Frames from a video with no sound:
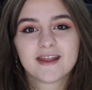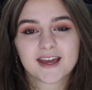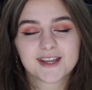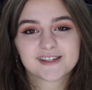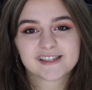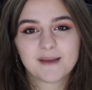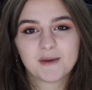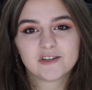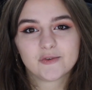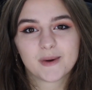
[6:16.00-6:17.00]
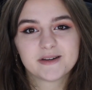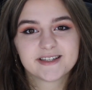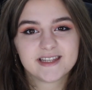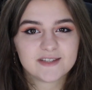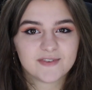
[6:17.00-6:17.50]
Thank you so much for
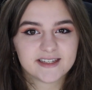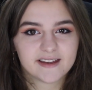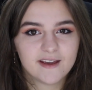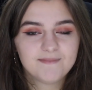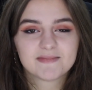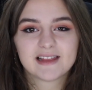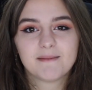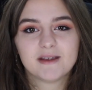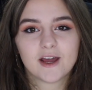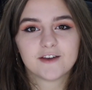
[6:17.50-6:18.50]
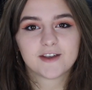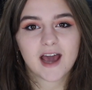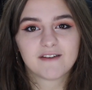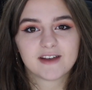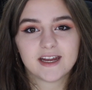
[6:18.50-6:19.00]
watching this video. Let me know if you
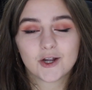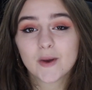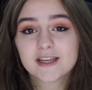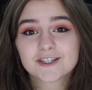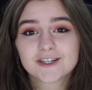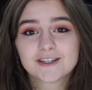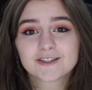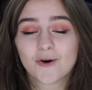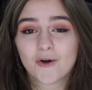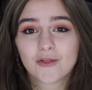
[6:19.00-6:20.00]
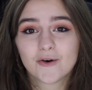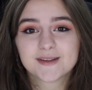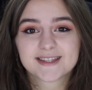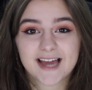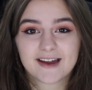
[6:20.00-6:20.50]
have any questions or
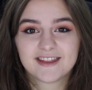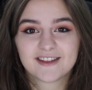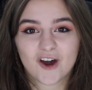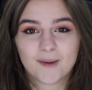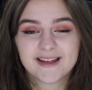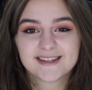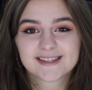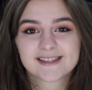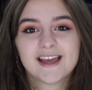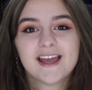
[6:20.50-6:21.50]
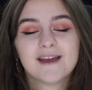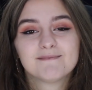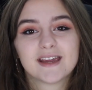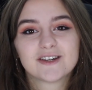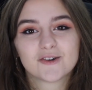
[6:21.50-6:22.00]
thoughts down in the comments.
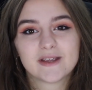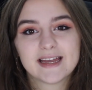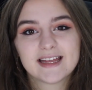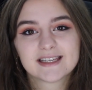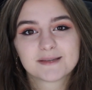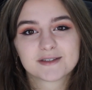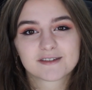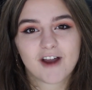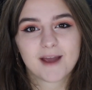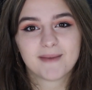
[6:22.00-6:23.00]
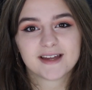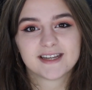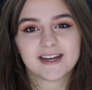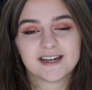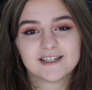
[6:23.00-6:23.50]
Make sure you hit the subscribe
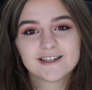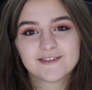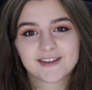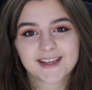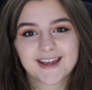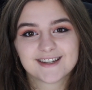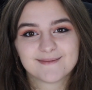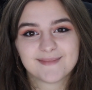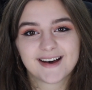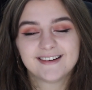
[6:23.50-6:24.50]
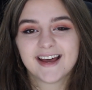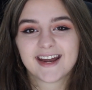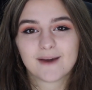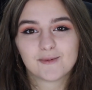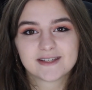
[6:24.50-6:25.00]
button and notification bell,
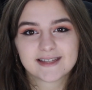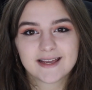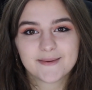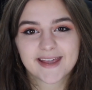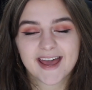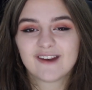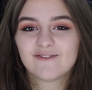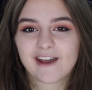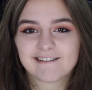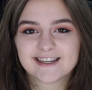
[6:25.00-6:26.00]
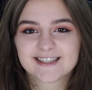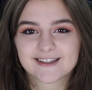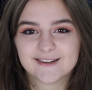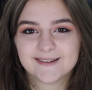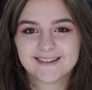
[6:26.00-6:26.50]
and I will see you again very
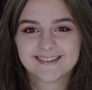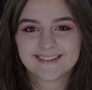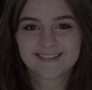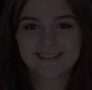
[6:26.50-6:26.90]
soon.